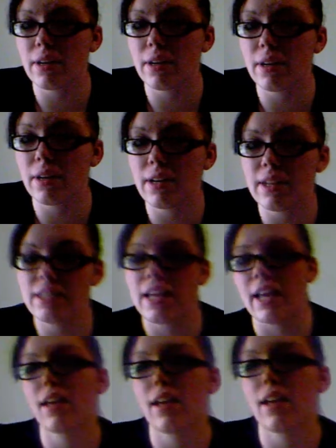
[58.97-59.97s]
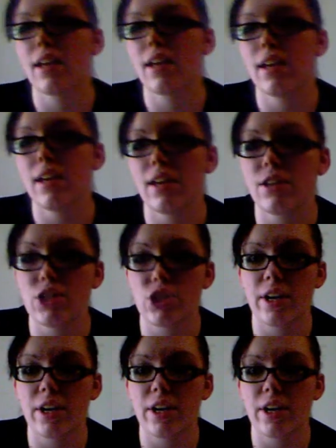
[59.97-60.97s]
is like
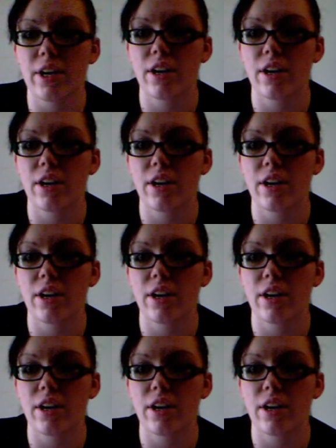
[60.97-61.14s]
Twitter